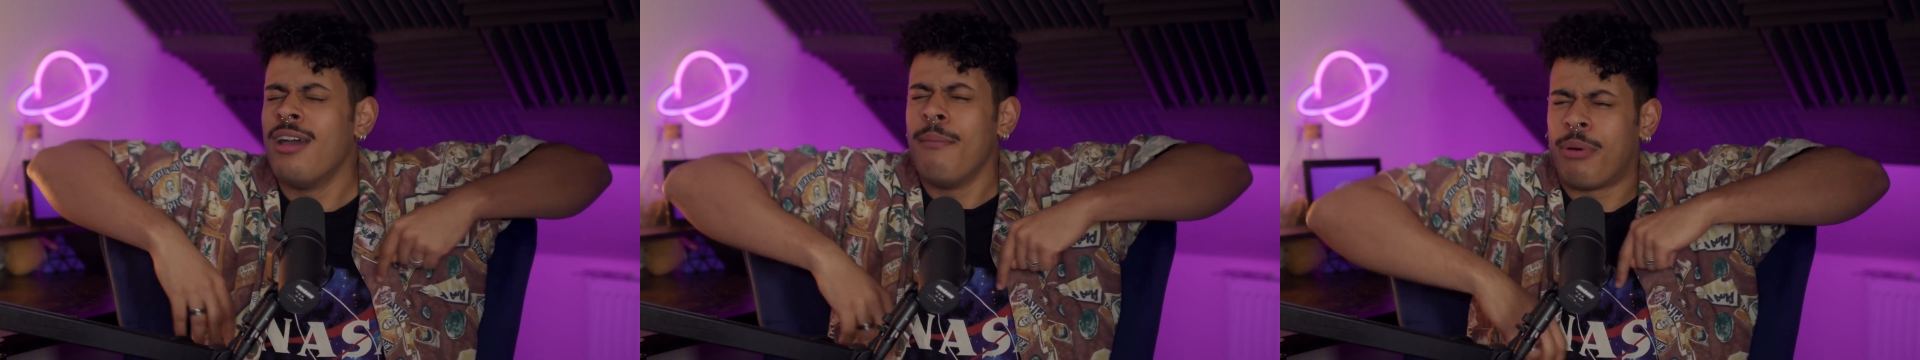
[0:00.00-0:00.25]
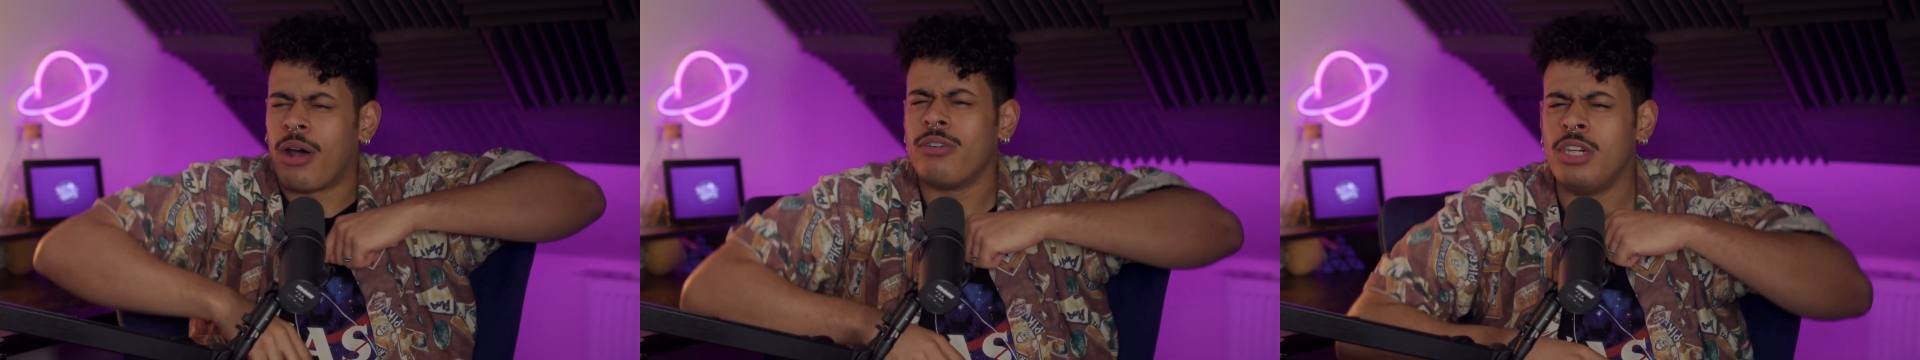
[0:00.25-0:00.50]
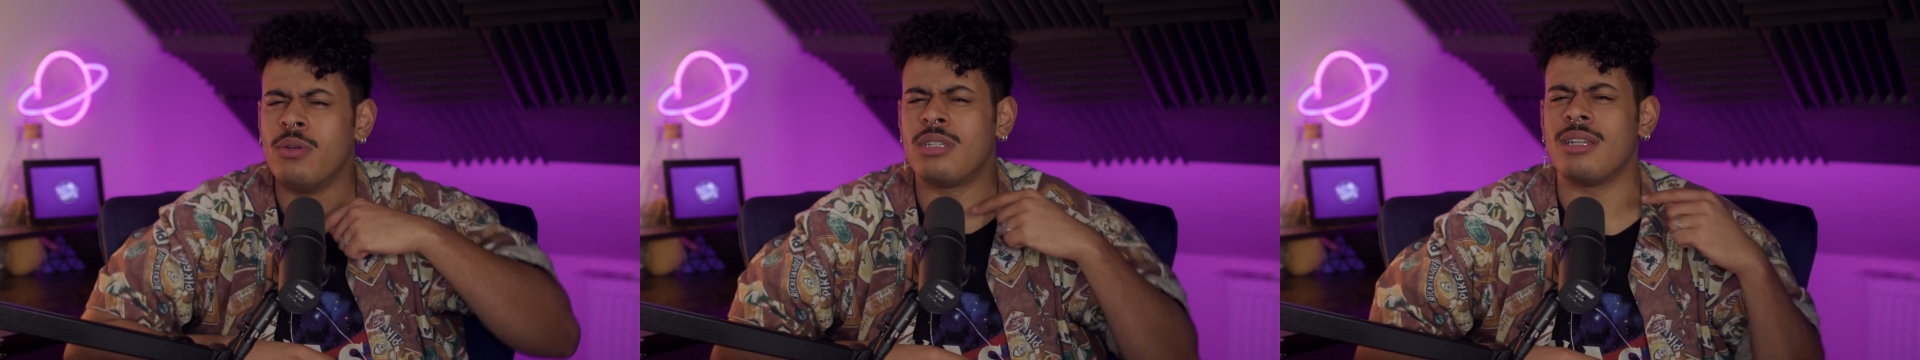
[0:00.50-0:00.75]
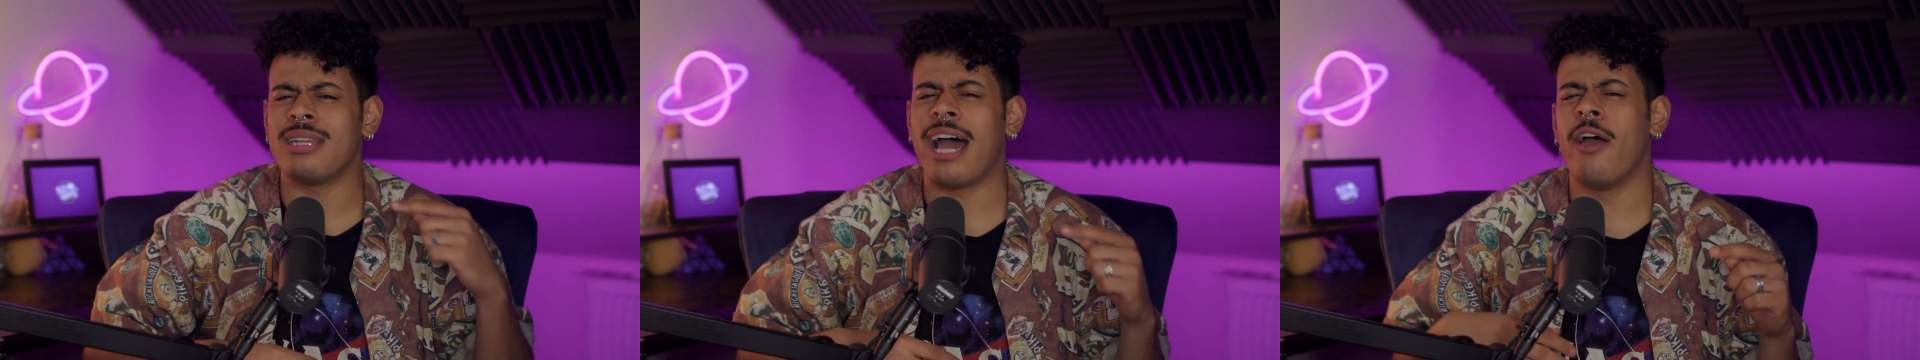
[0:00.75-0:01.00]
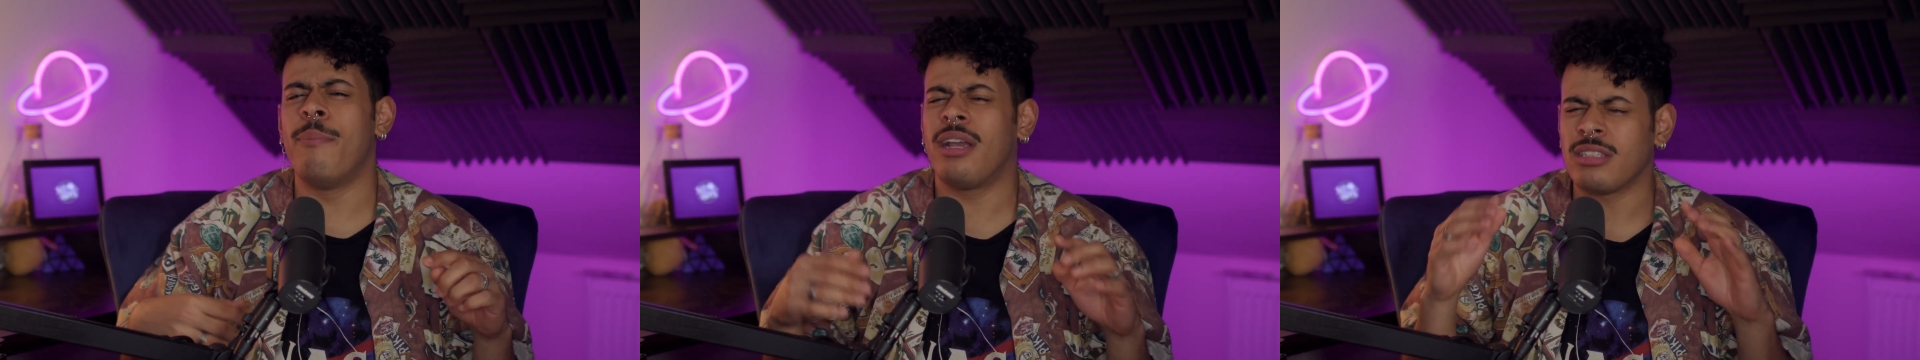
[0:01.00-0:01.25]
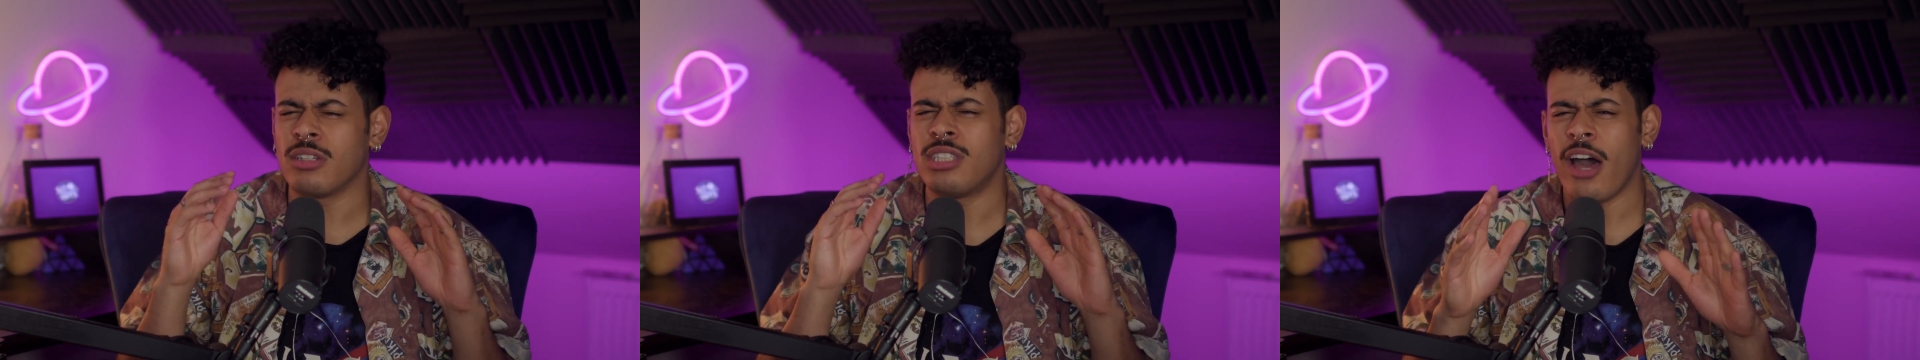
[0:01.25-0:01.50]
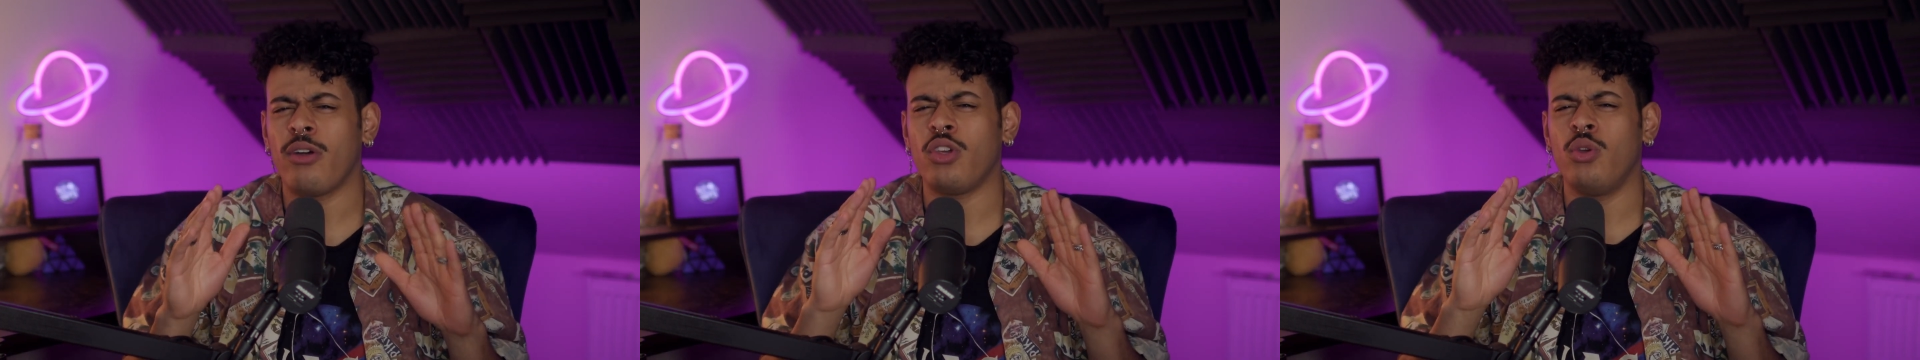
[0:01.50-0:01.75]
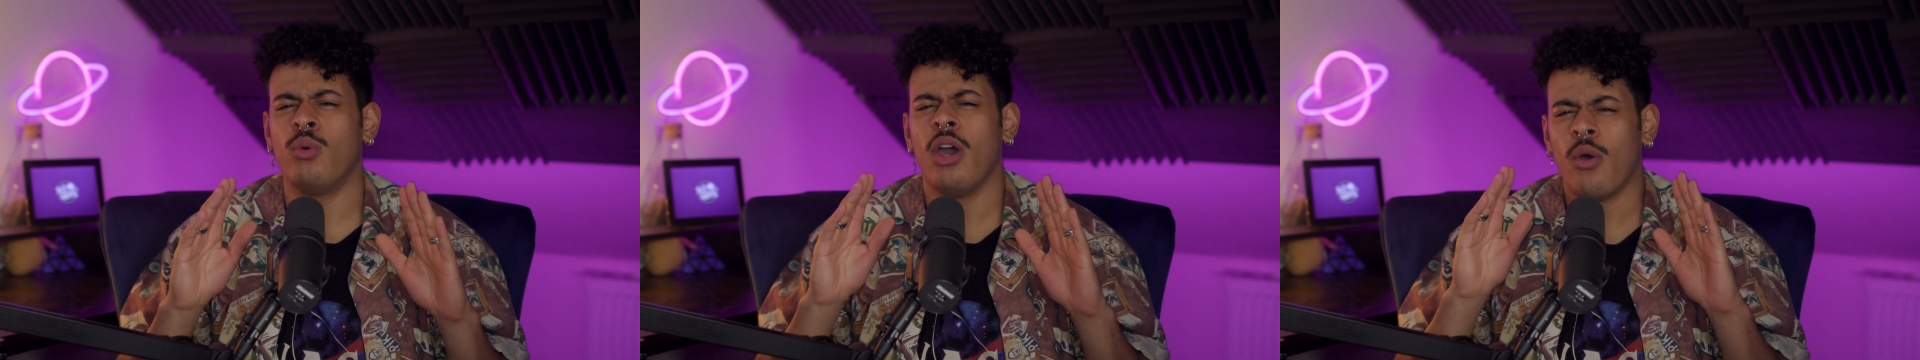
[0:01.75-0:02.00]
but I'll use it now because I'll tell
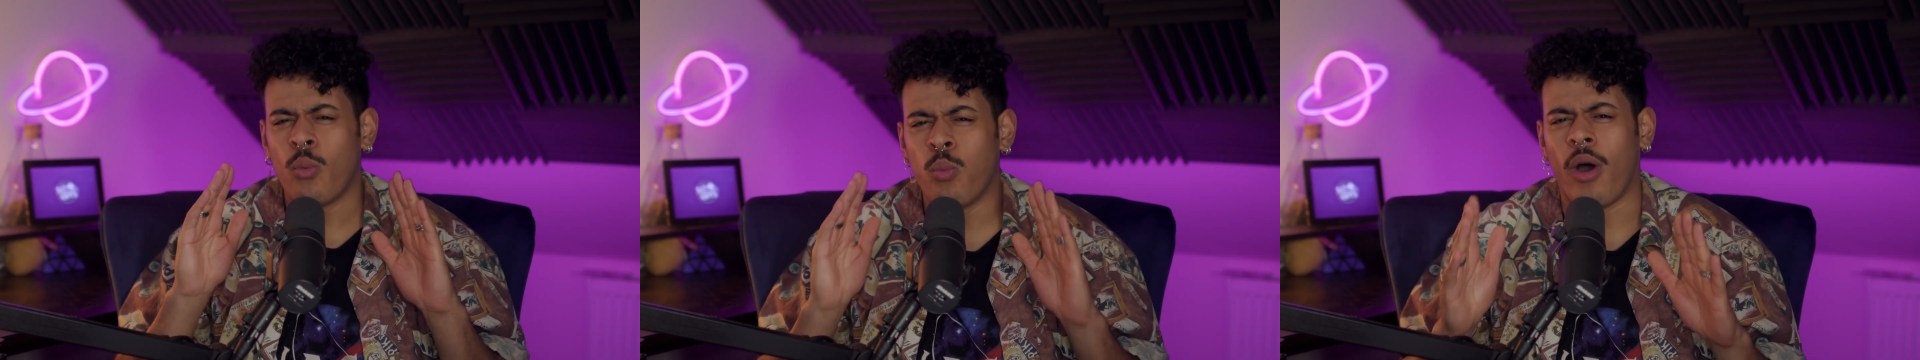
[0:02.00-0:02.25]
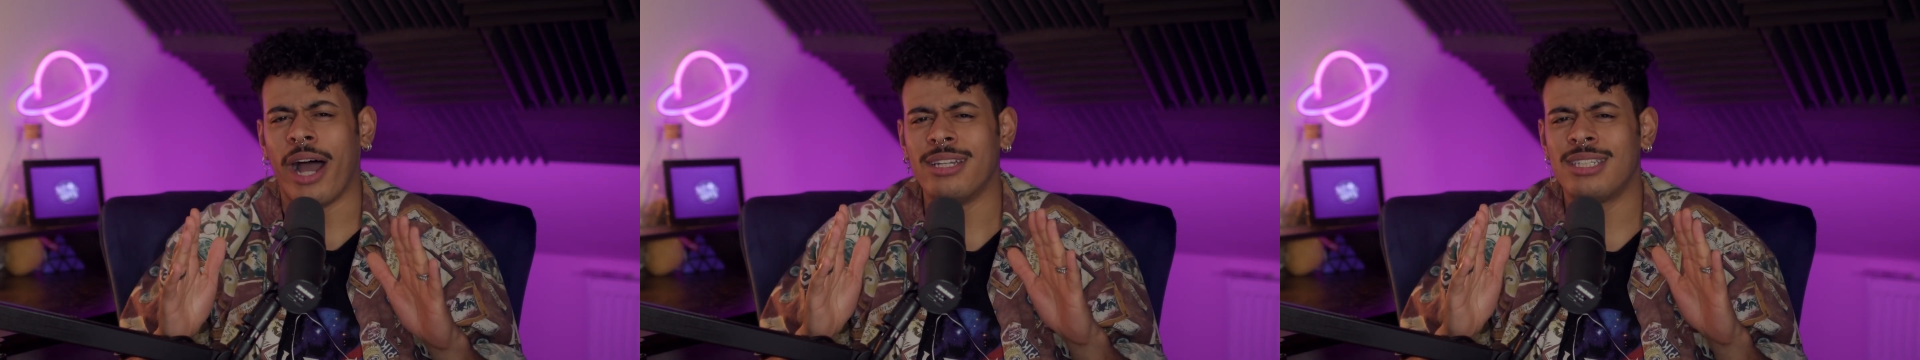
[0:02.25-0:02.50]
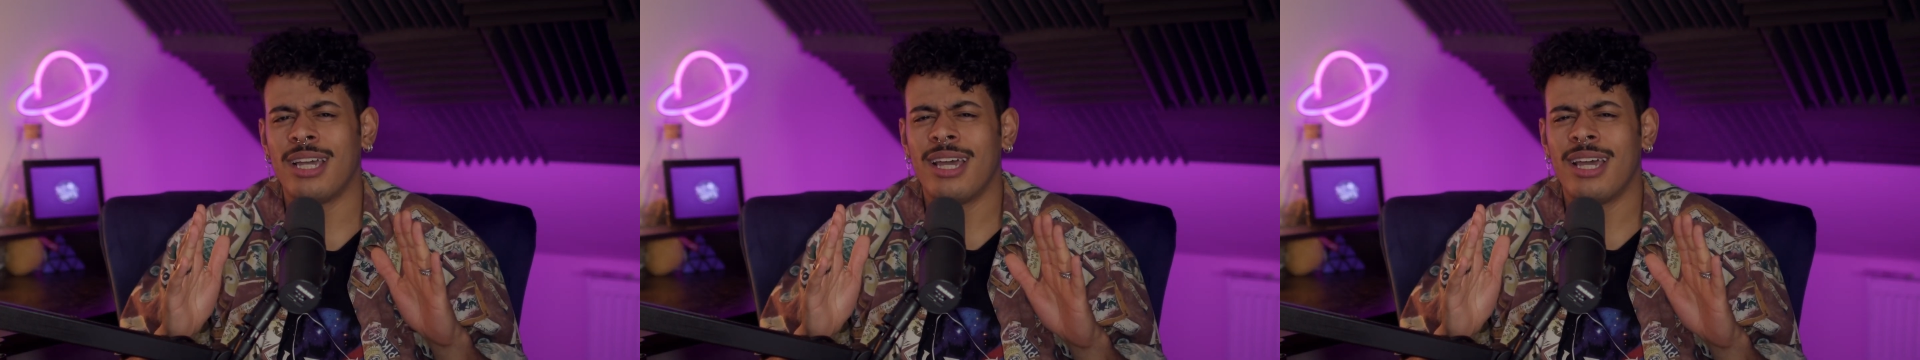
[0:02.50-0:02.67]
you what.